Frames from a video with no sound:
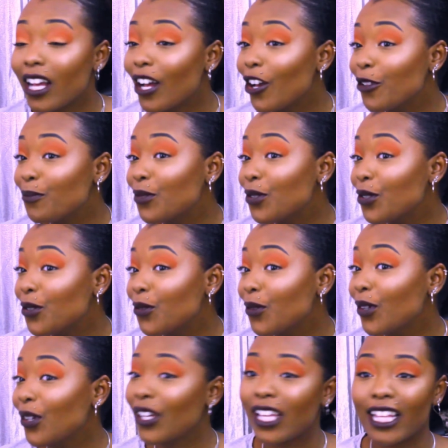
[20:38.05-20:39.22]
I hope you
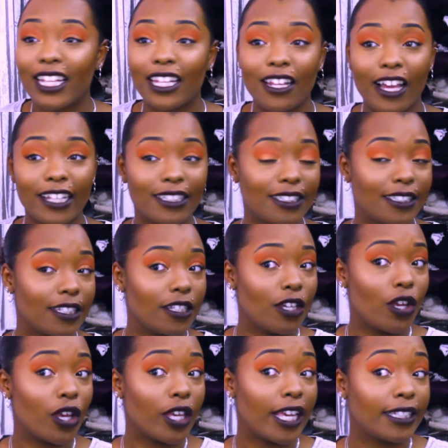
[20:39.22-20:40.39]
liked
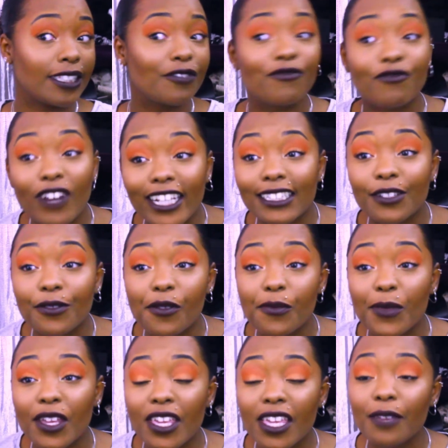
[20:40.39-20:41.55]
getting ready with
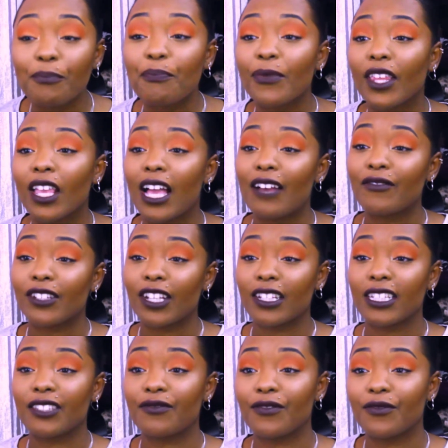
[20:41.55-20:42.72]
me. Haven't done
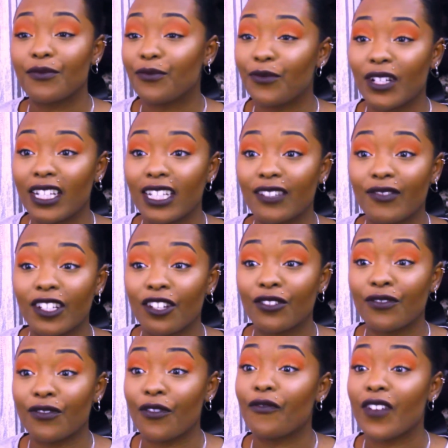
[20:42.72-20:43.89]
one of these videos
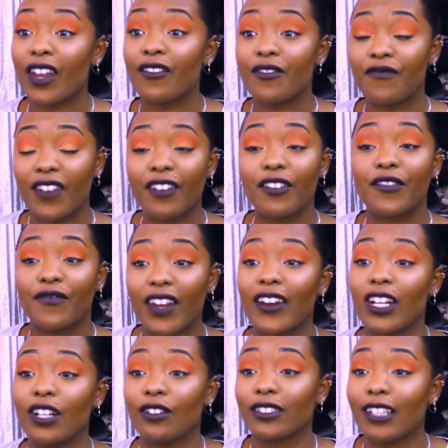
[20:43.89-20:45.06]
for a very
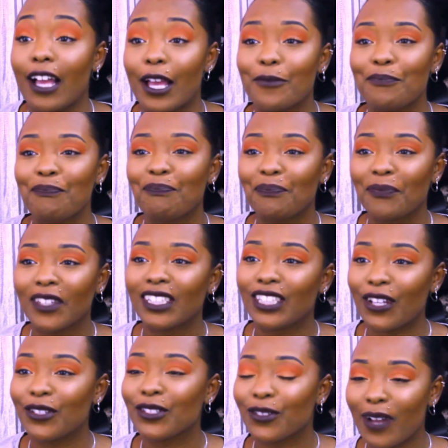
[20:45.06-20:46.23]
long time, so
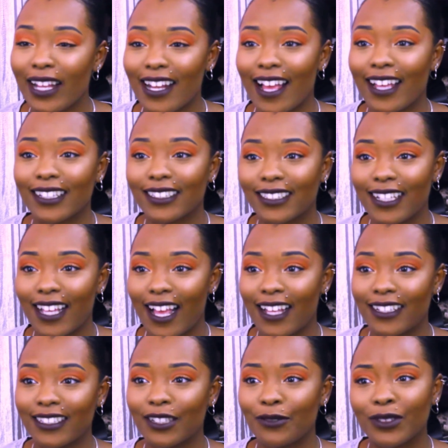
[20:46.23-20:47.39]
it was quite nice,
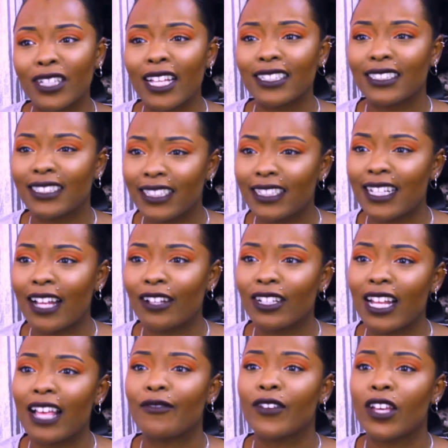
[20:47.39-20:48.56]
and it was nice to sit down and
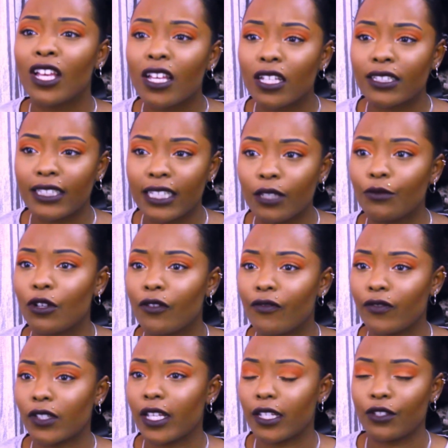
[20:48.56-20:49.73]
have a deep
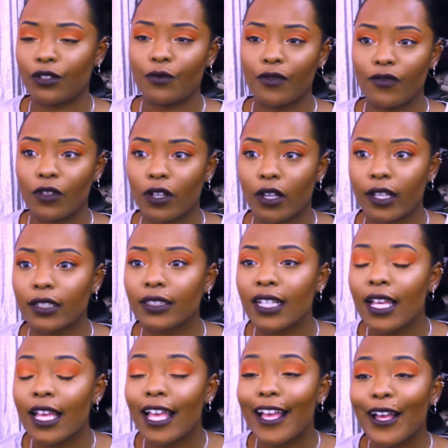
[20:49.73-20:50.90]
conversation with you guys.
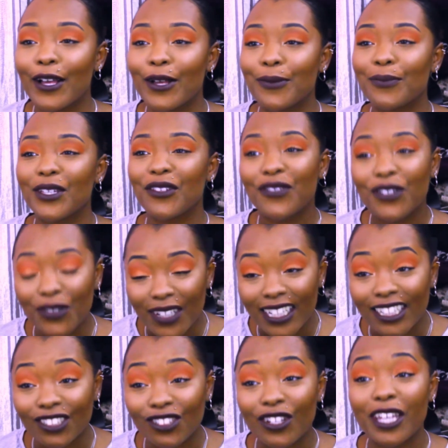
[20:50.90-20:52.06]
If you did
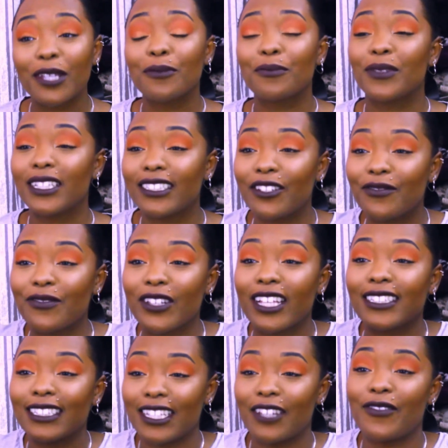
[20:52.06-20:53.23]
enjoy it, please don't forget
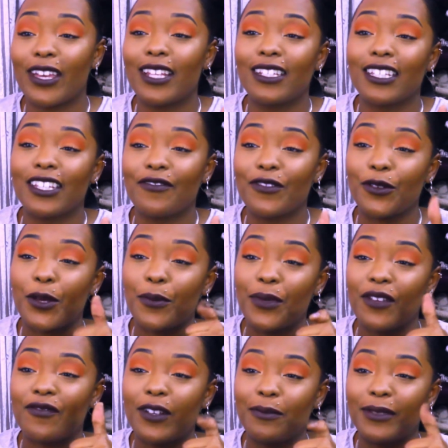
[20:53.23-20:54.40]
to go ahead and give it a big
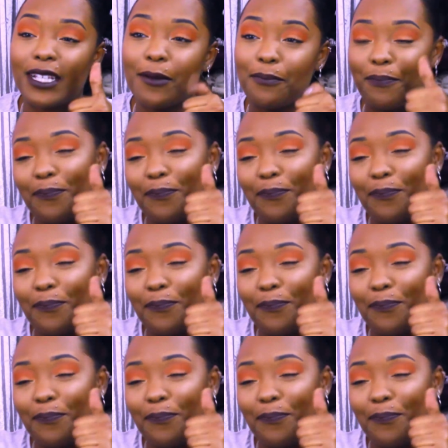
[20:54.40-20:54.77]
thumbs up.